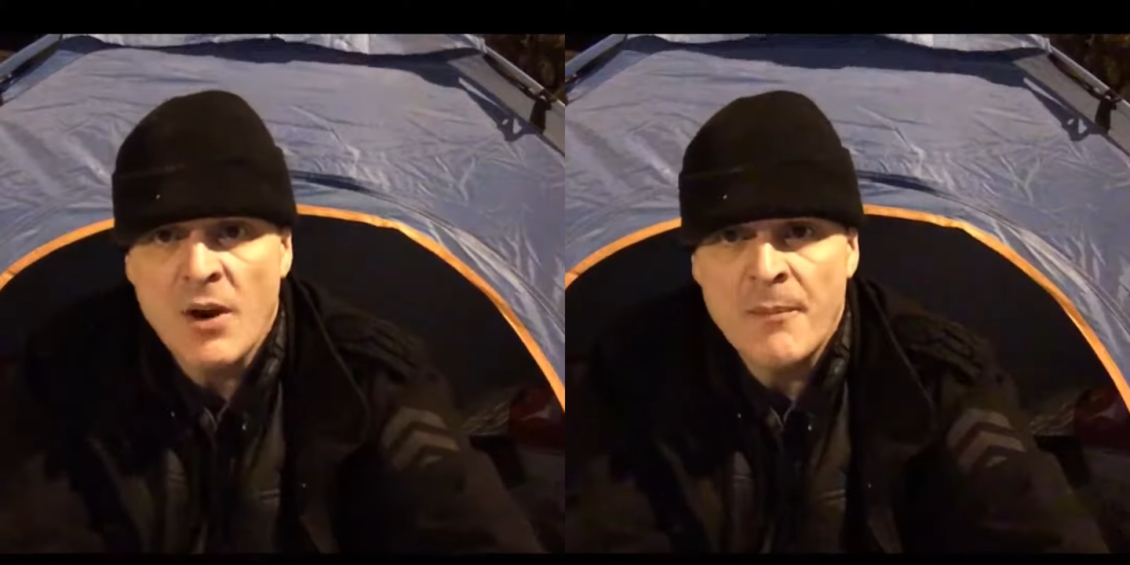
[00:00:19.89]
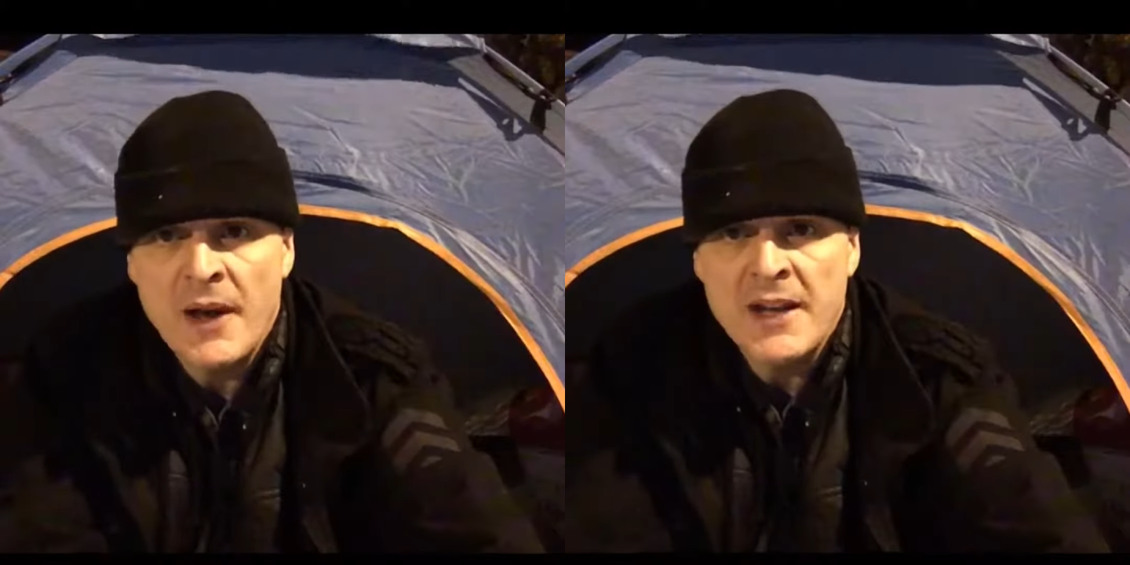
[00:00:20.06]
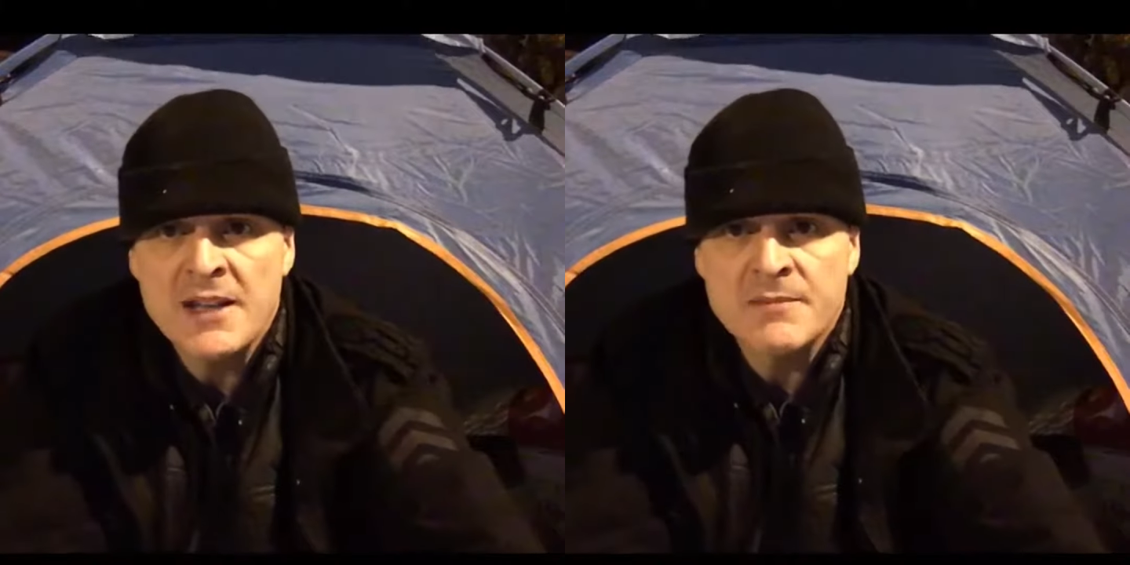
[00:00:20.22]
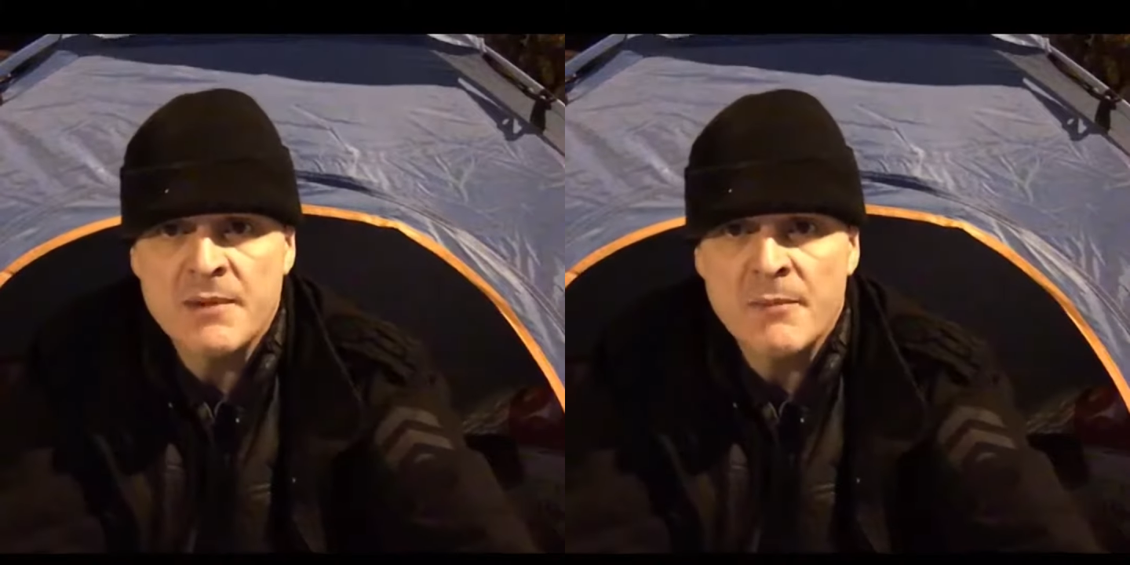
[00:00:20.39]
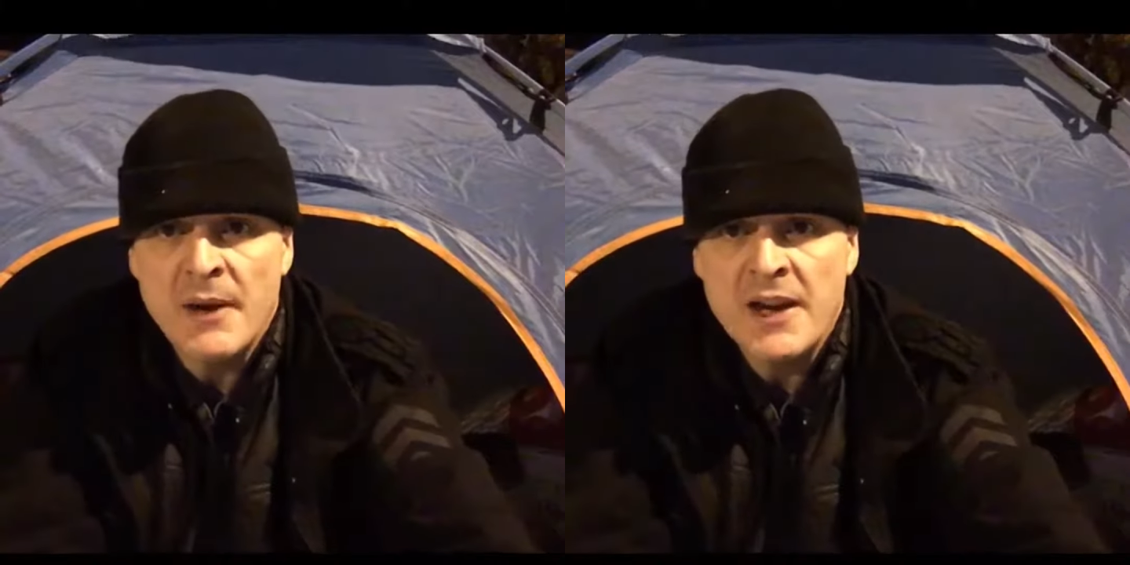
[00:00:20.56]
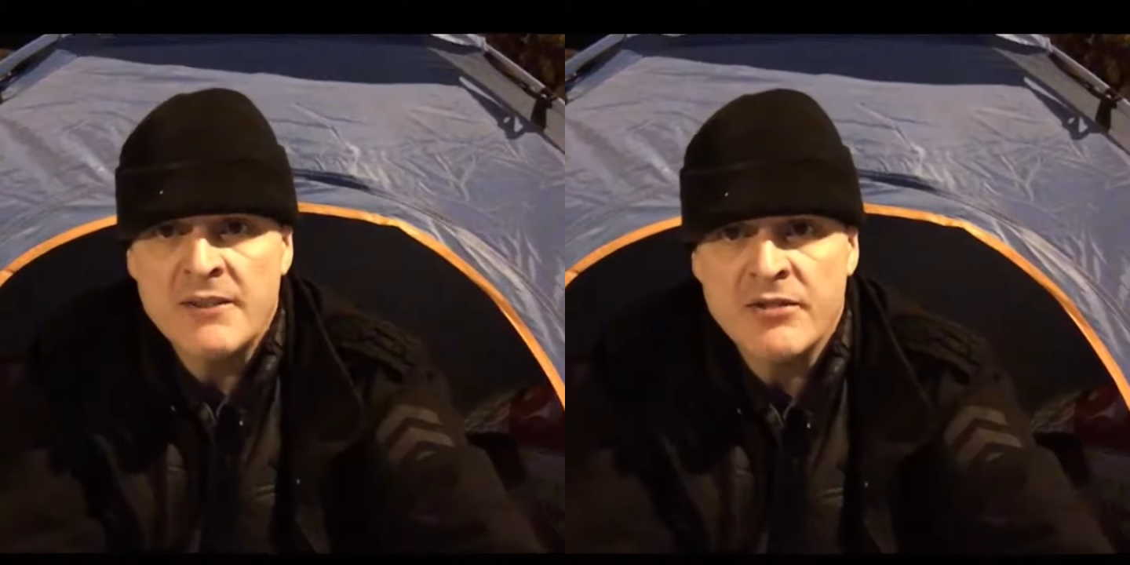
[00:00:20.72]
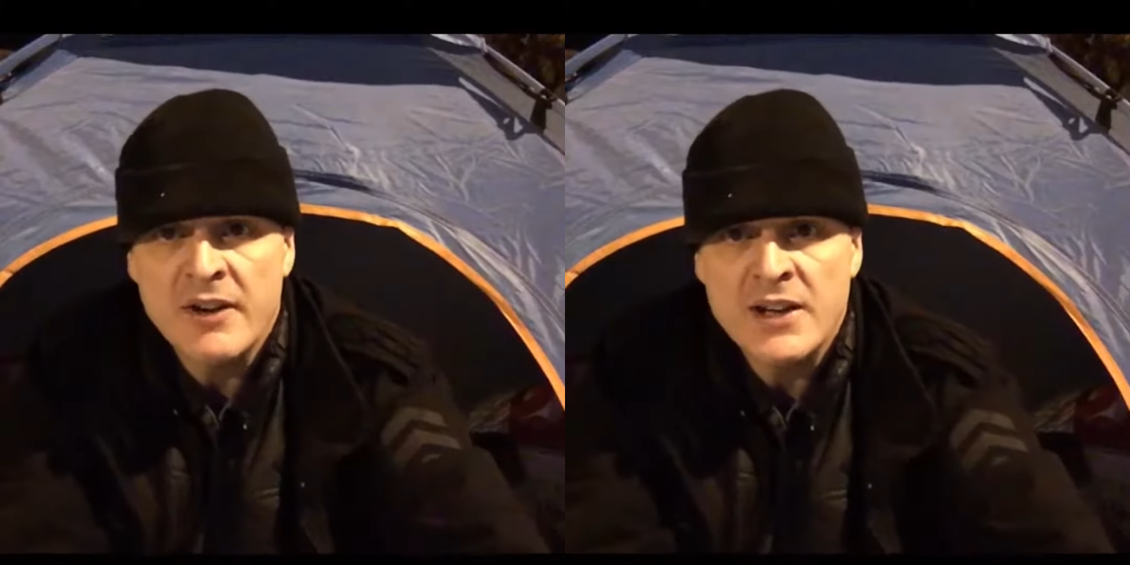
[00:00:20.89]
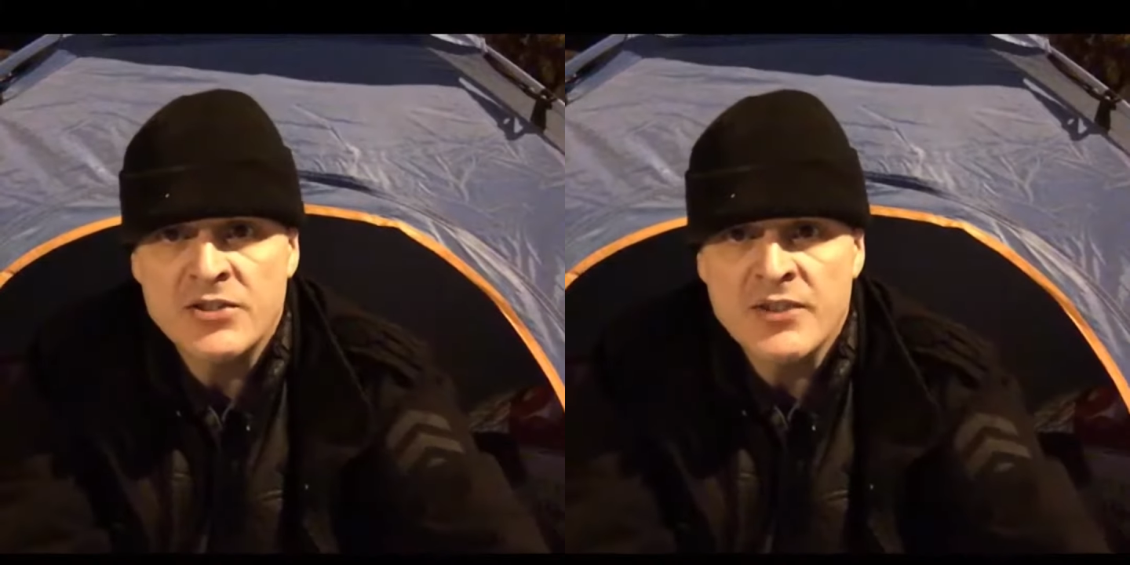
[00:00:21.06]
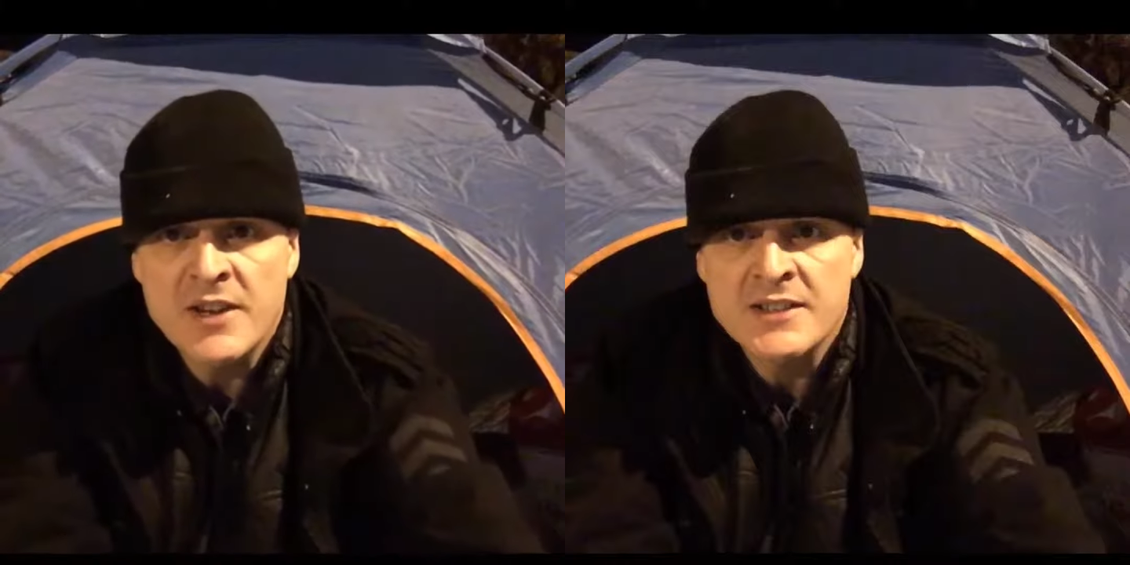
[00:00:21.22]
a penny has been paid for any
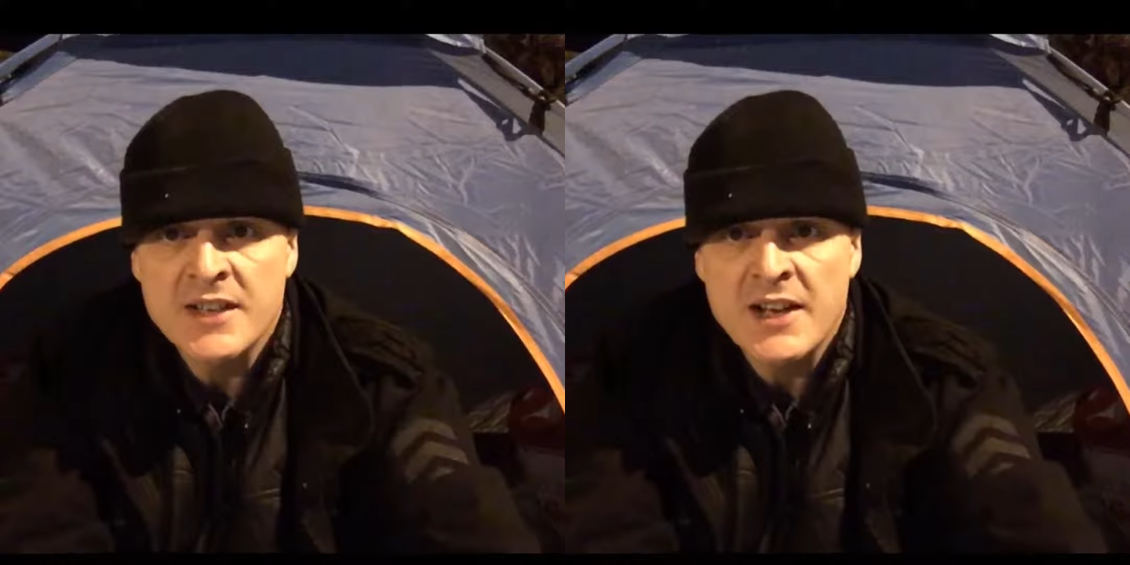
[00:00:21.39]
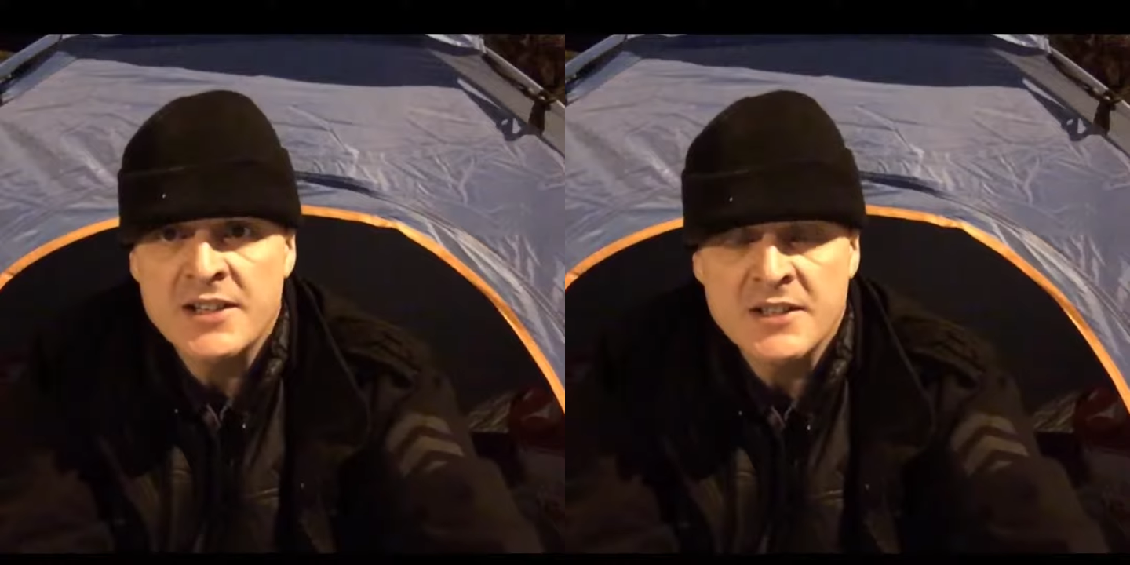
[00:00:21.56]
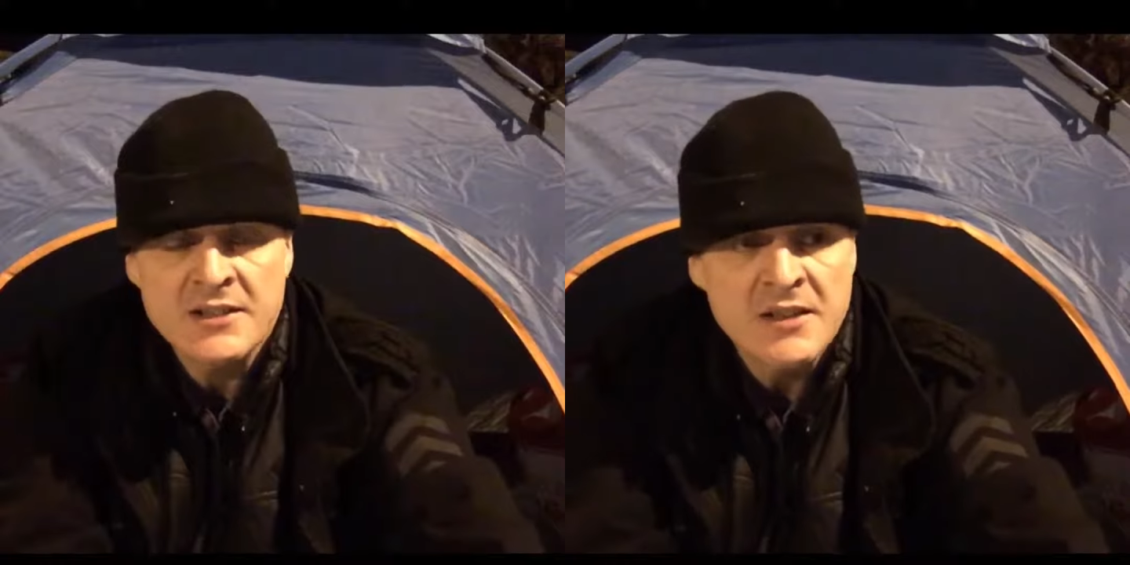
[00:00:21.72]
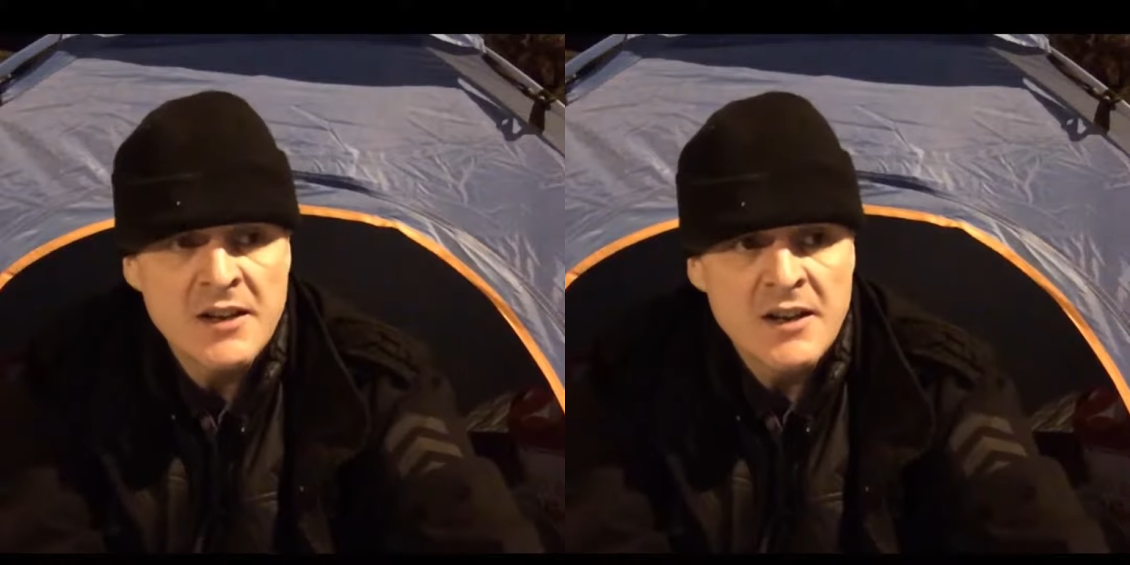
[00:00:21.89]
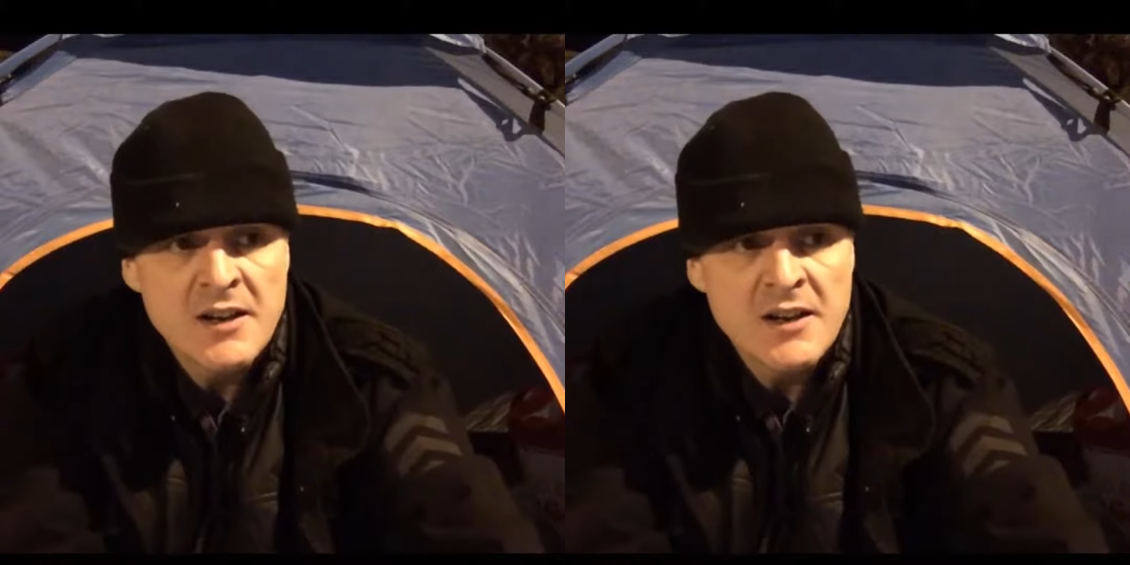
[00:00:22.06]
translation,